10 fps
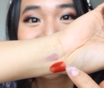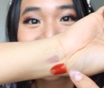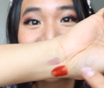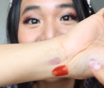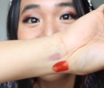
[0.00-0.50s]

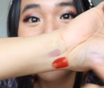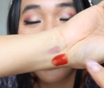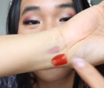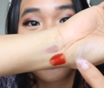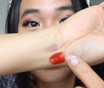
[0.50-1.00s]
see
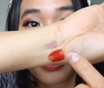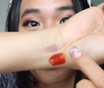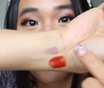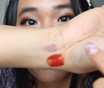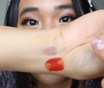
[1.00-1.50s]
how that's gonna
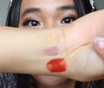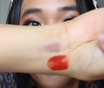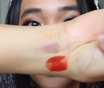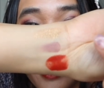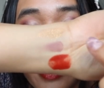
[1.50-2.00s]
perform on
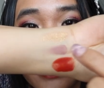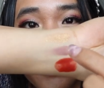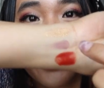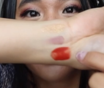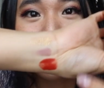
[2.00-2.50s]
the eyes,
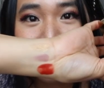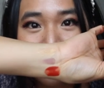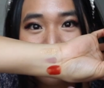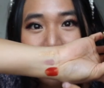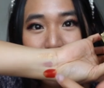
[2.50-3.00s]
but it's like
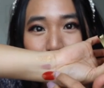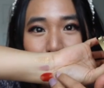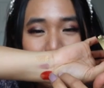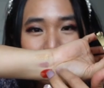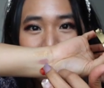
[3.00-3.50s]
this
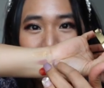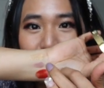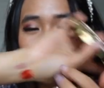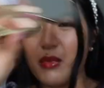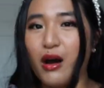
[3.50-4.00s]

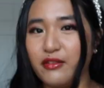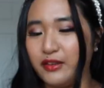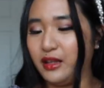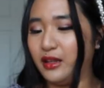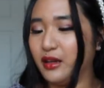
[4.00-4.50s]
purpley,
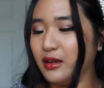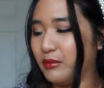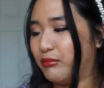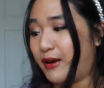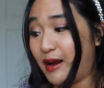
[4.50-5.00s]
mauvey,
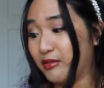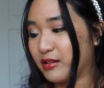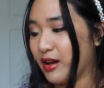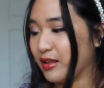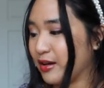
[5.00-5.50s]
brown
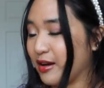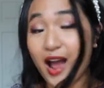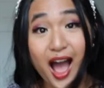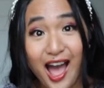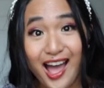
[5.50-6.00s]
color.
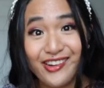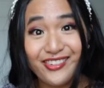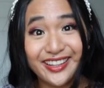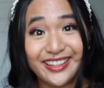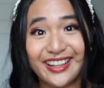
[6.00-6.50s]
I
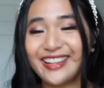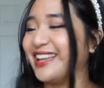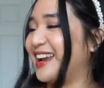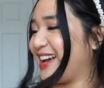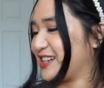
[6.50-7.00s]
really like
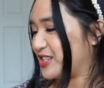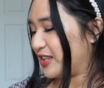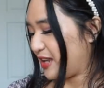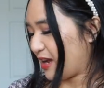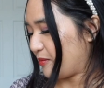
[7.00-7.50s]
that
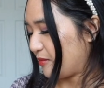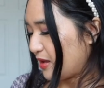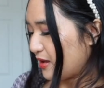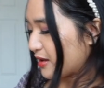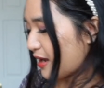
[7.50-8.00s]
actually. I'm
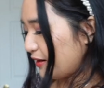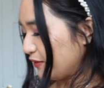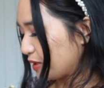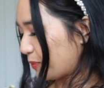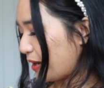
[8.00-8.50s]
kind of
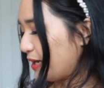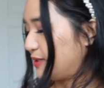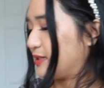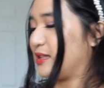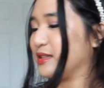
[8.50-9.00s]

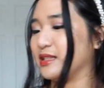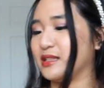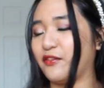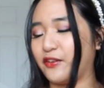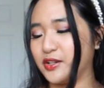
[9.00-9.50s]
surprised. This is
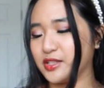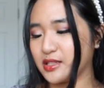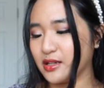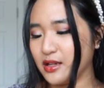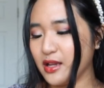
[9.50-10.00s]
the first